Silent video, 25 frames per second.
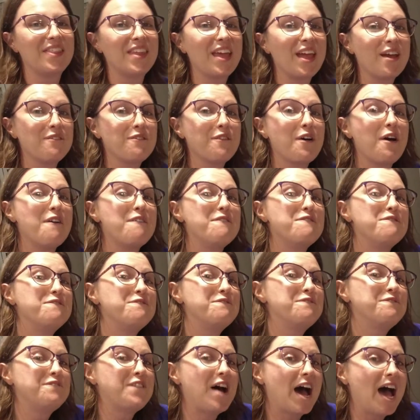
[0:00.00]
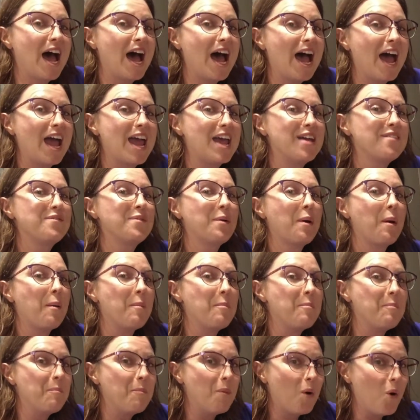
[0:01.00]
They have five
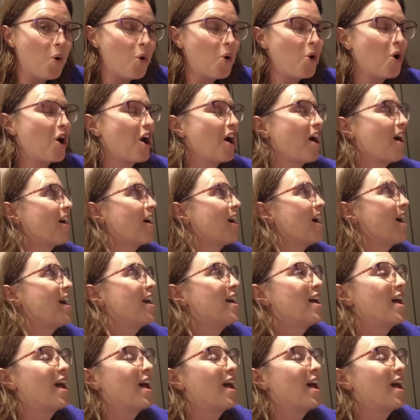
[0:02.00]
more